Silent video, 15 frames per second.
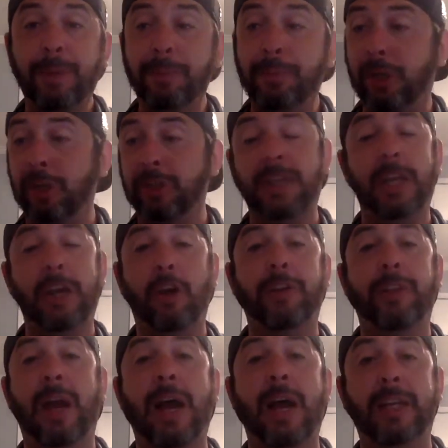because they are
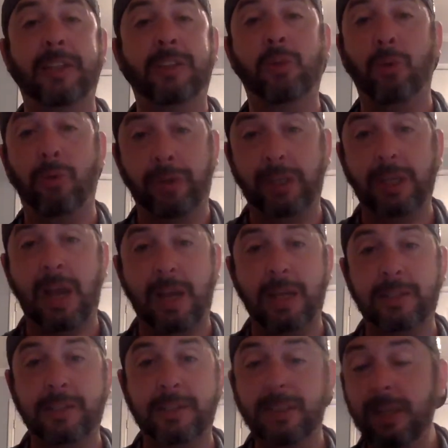the highest scoring
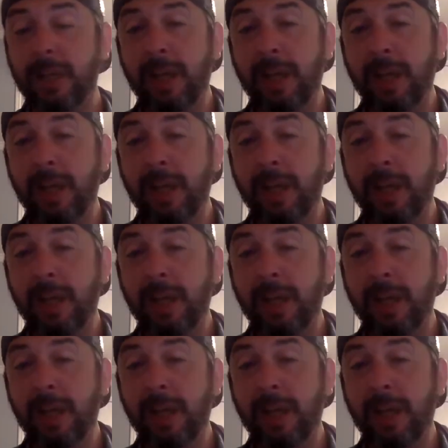guys,